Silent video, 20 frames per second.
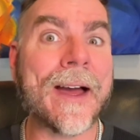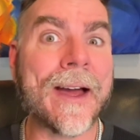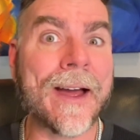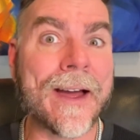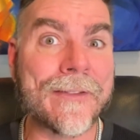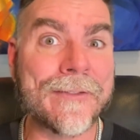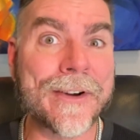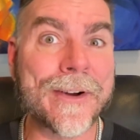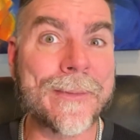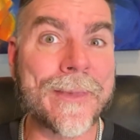
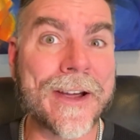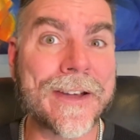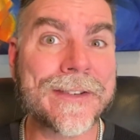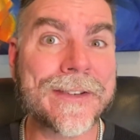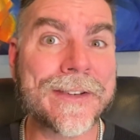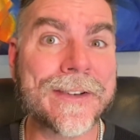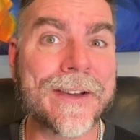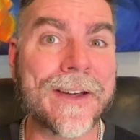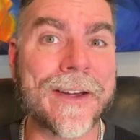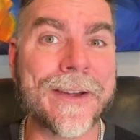Have an
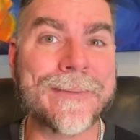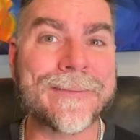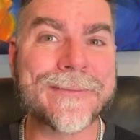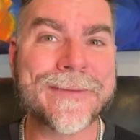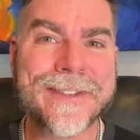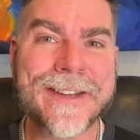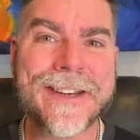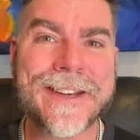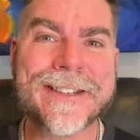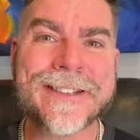amazing day.
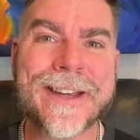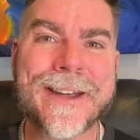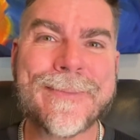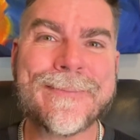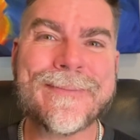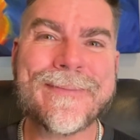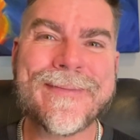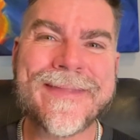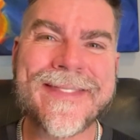See you, team.